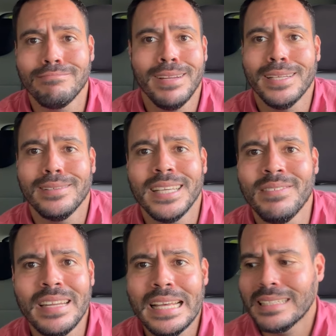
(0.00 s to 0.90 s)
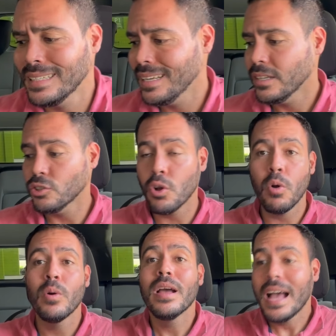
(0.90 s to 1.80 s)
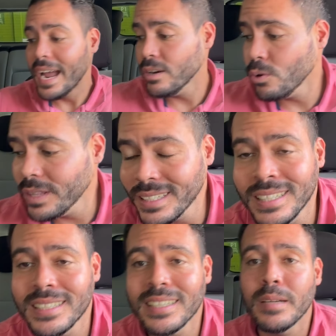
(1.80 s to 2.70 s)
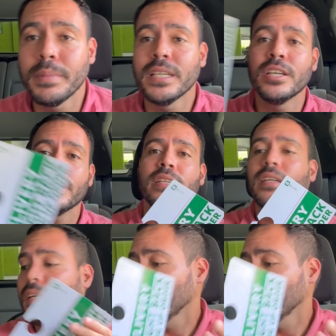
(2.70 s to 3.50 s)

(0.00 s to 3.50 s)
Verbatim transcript: like even less. So I know that this is gonna be good